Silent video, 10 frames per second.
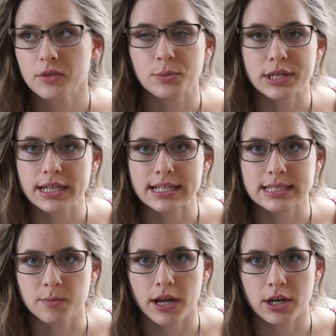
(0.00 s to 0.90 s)
really
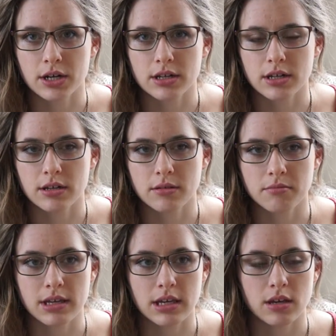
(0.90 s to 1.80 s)
inspired
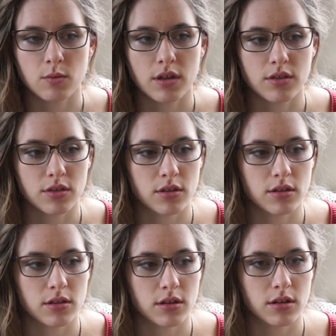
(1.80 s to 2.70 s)
me with
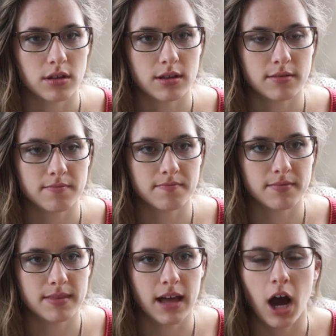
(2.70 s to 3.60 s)

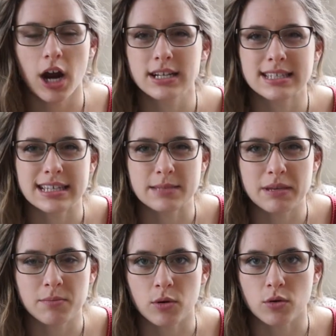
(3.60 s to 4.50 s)
the hearts of these
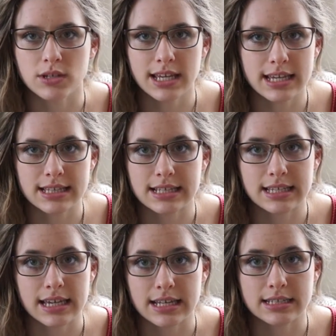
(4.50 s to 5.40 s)
people who take in these
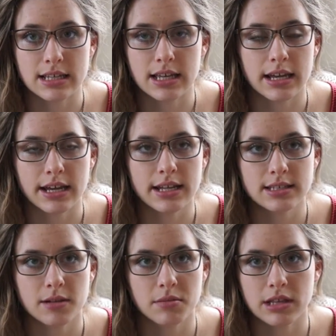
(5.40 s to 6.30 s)
kids.
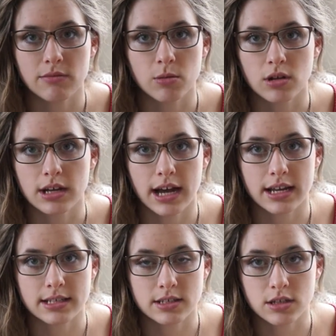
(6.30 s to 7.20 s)
It's unbelievable, and God
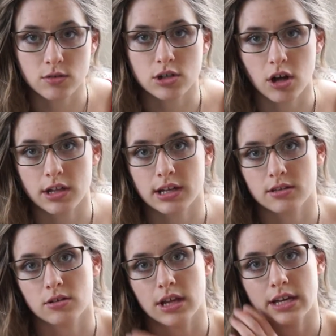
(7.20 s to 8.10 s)
has a huge calling on
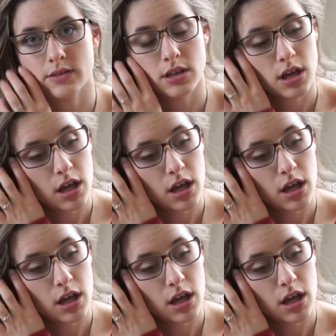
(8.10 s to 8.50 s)
their lives.